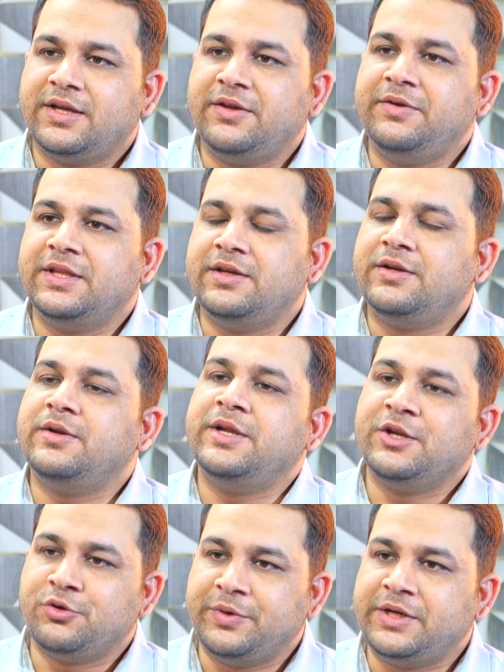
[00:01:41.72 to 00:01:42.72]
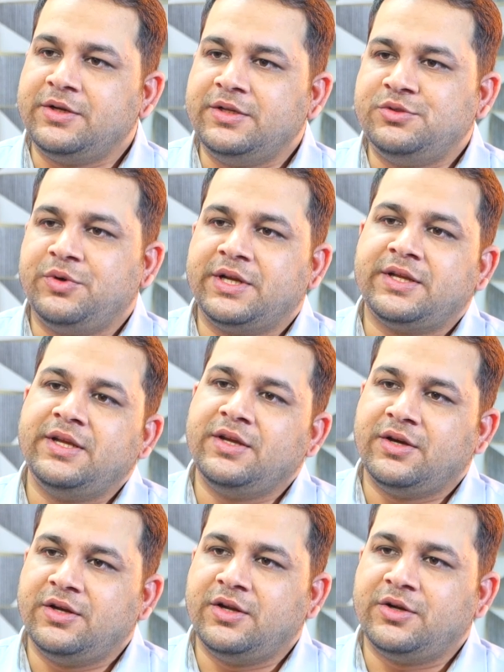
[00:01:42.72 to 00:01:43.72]
whether incubator is working
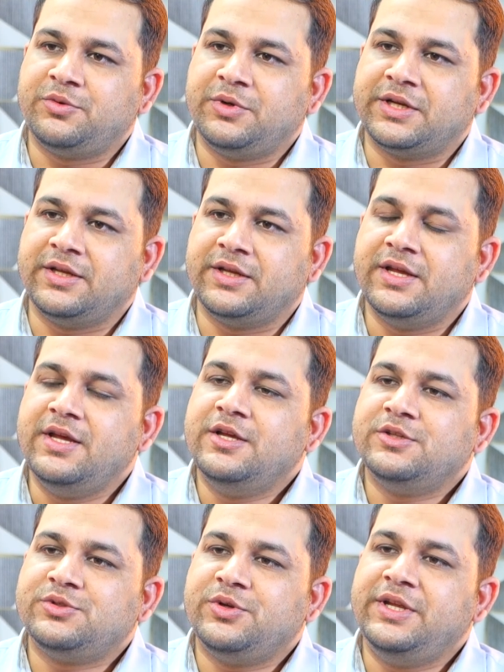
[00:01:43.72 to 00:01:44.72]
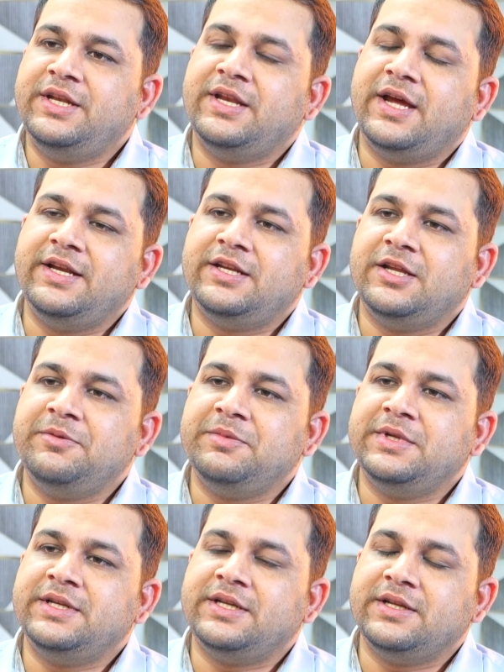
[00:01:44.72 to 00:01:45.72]
or not working. So in night time,
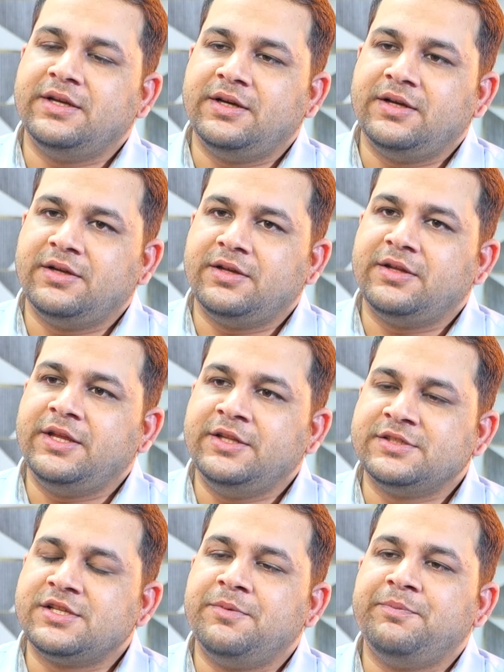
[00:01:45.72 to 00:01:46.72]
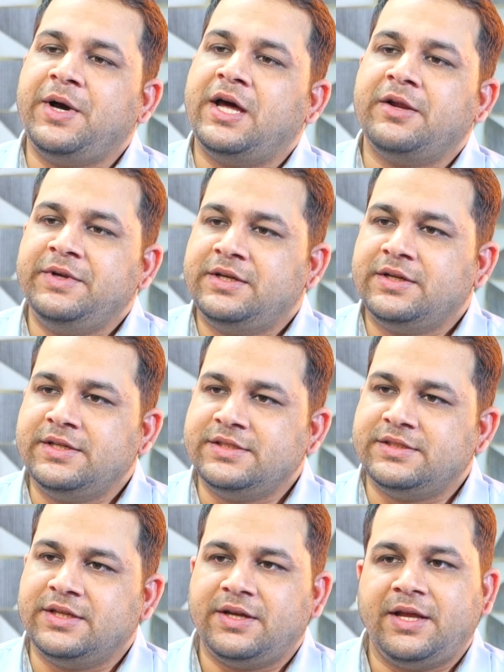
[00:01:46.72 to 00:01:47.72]
in some parameter
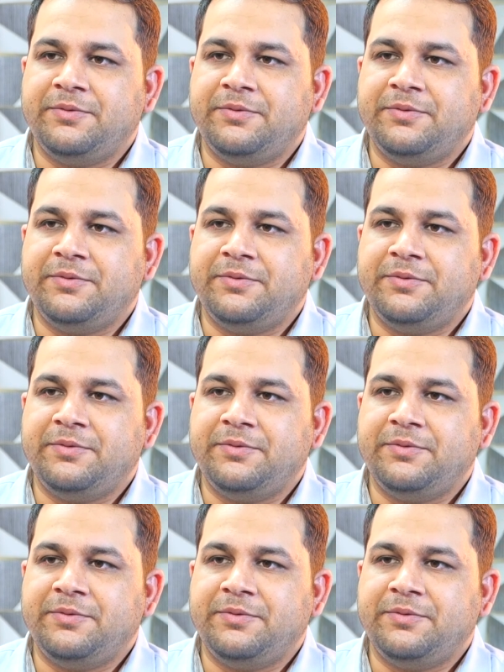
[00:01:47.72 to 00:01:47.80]
is there,